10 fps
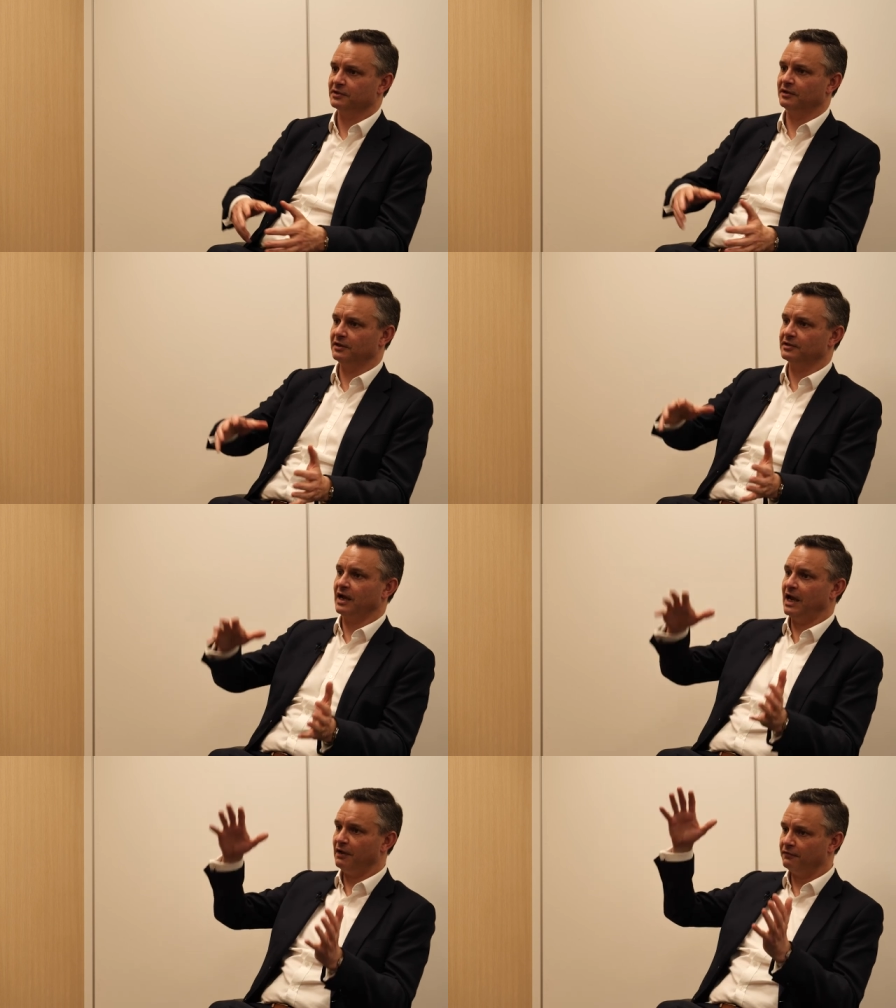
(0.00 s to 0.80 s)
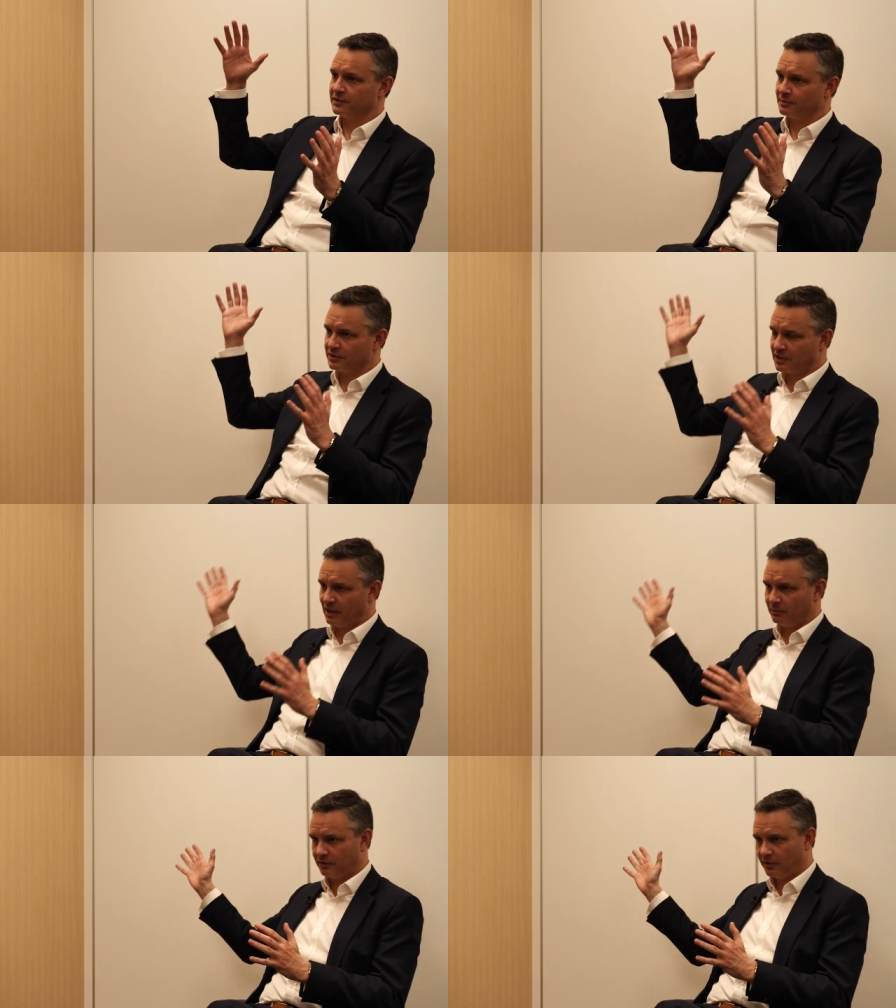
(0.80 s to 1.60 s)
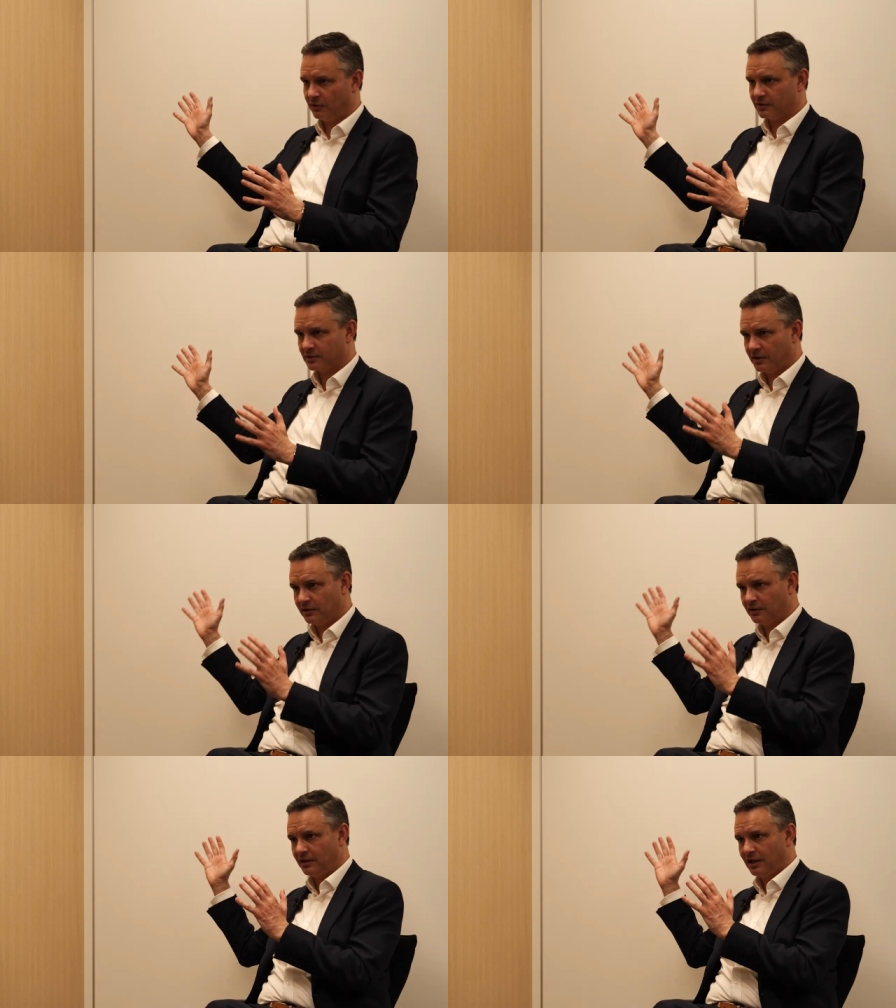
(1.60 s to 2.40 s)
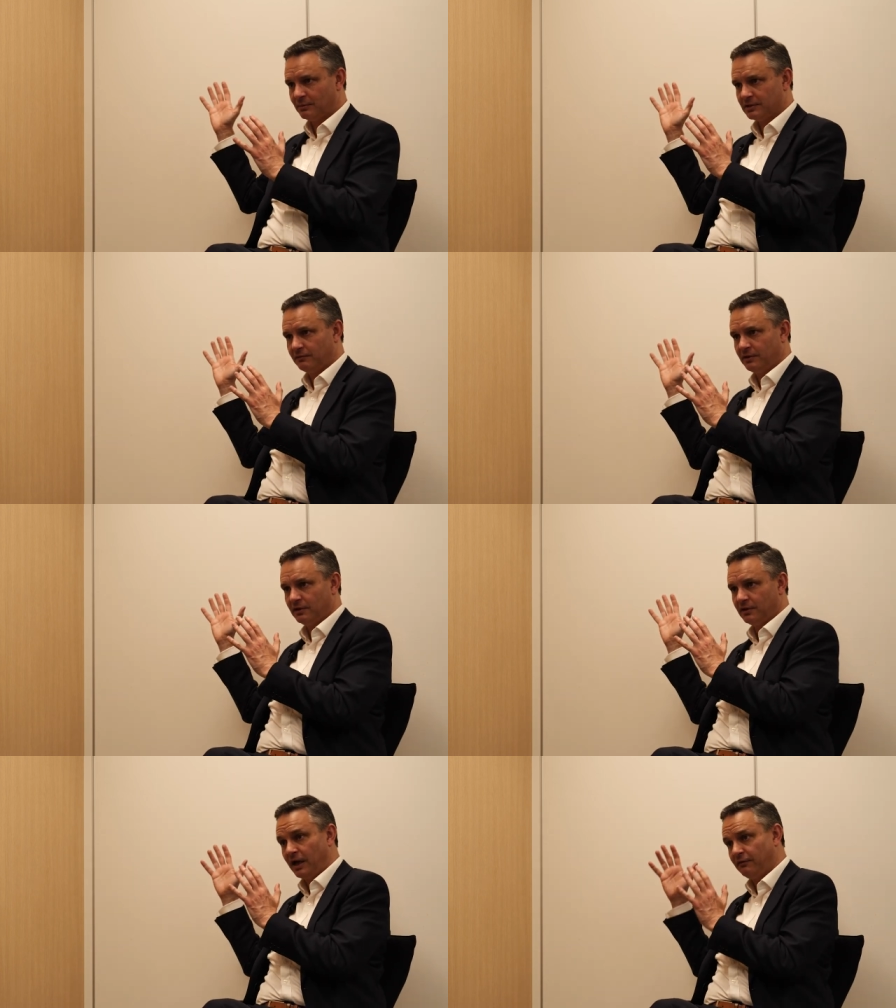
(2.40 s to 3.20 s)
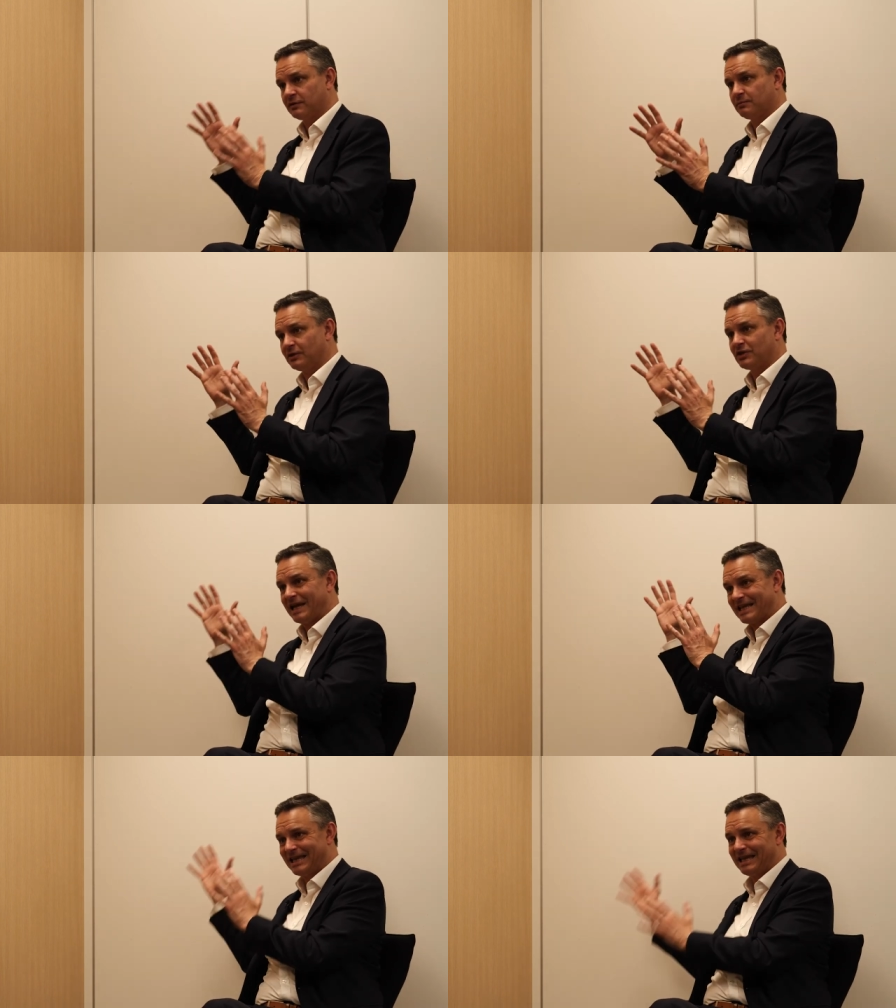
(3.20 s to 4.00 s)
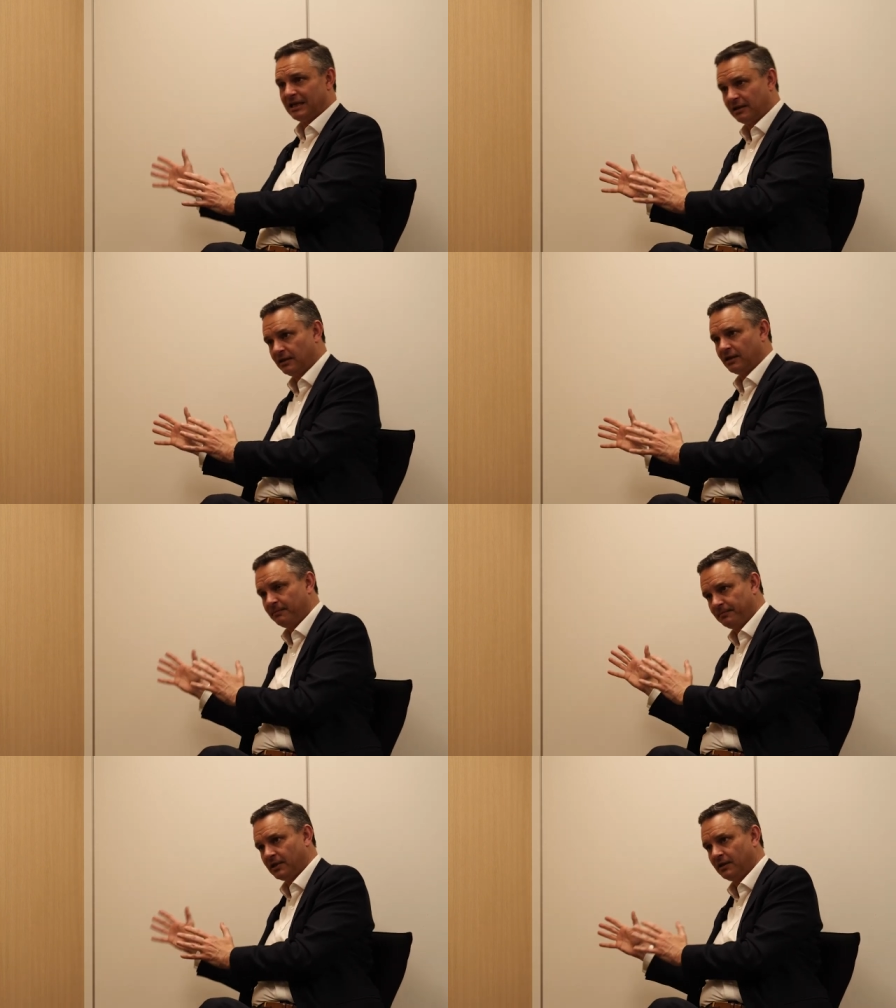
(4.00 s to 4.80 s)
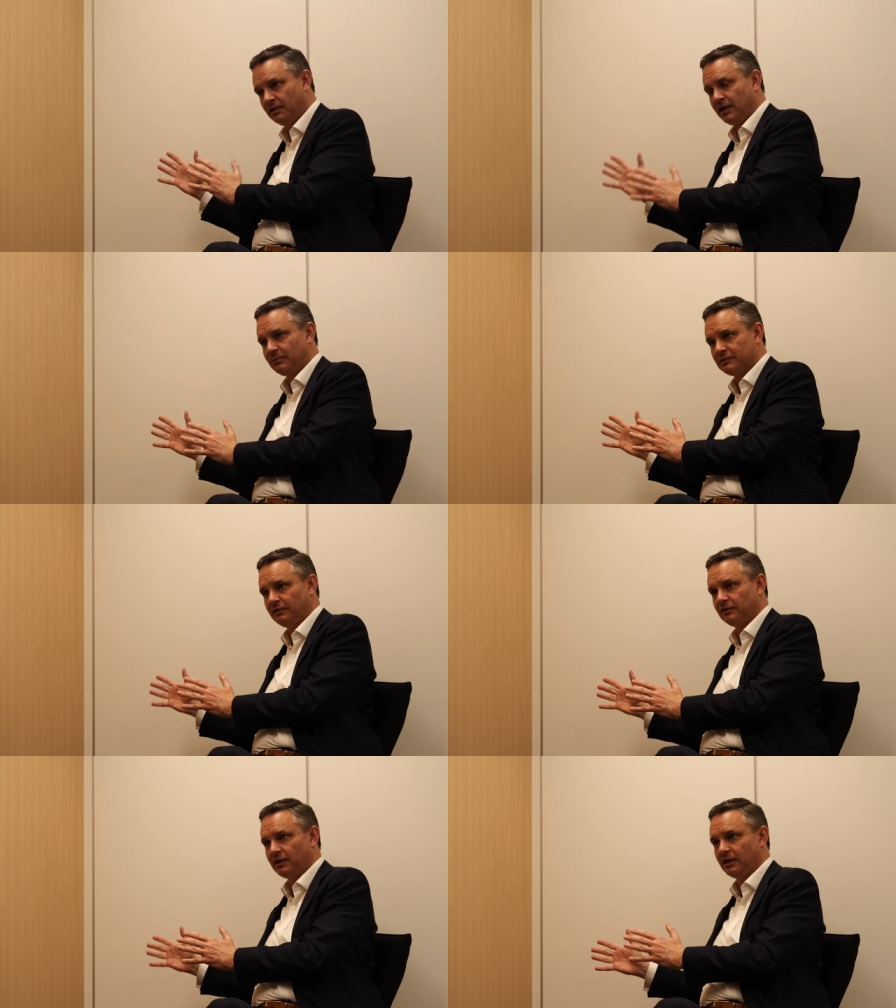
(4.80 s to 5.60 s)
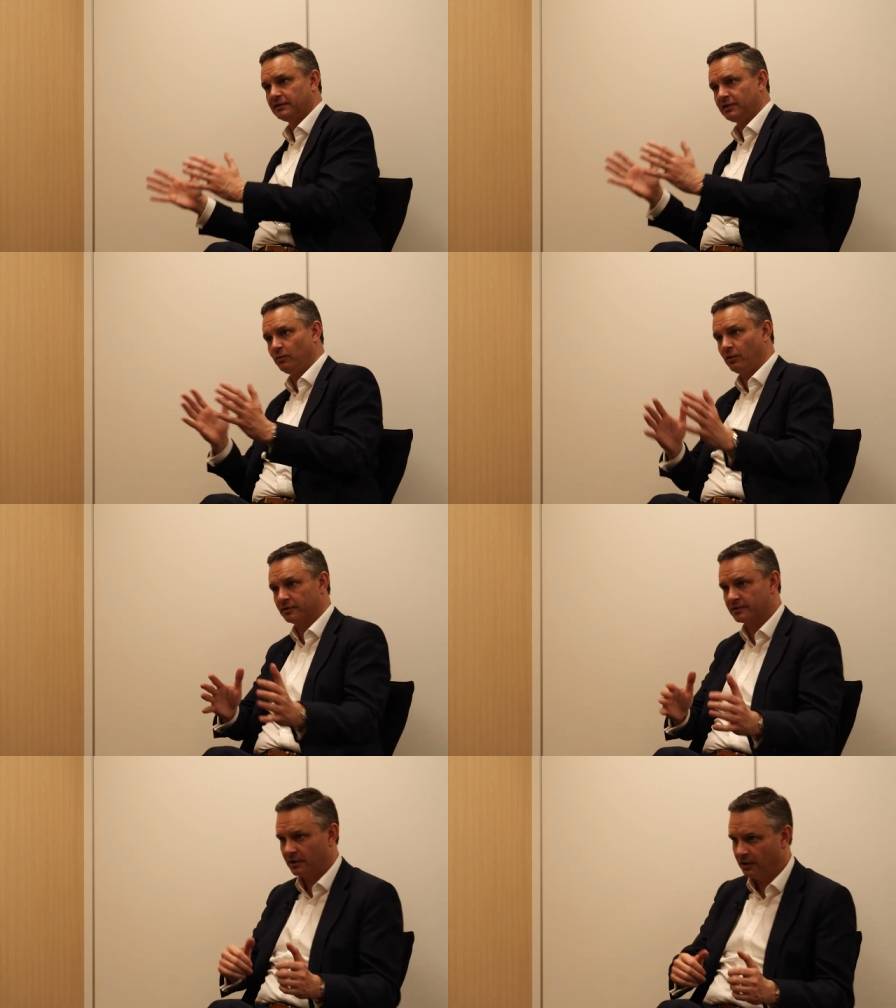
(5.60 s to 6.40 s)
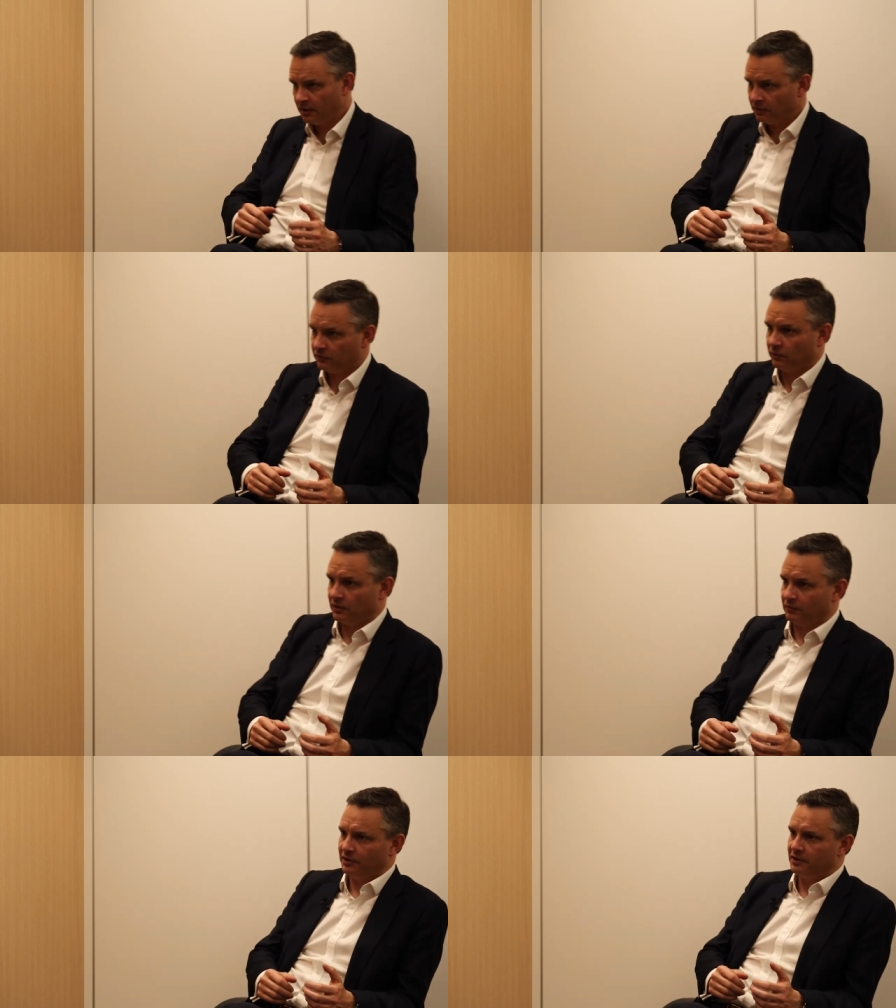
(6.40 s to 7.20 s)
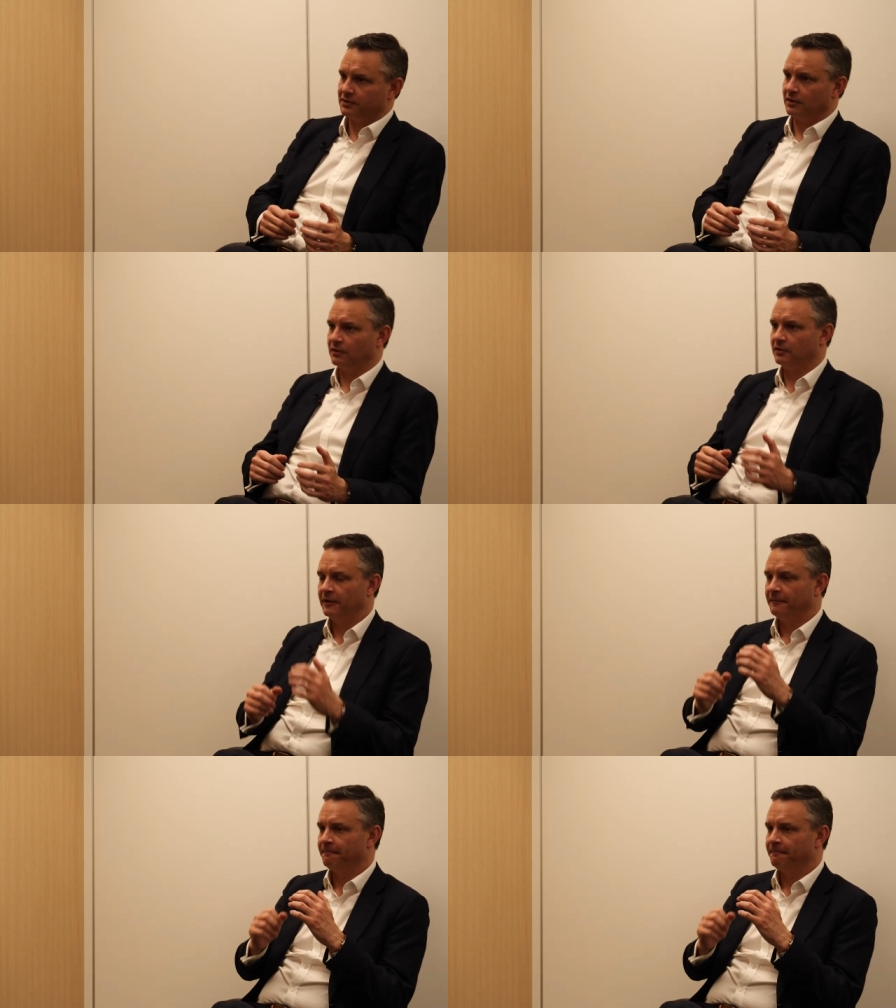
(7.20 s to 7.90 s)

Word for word: So there's half as much carbon dioxide in the atmosphere, half as much again um, in the atmosphere today as there was 200 years ago.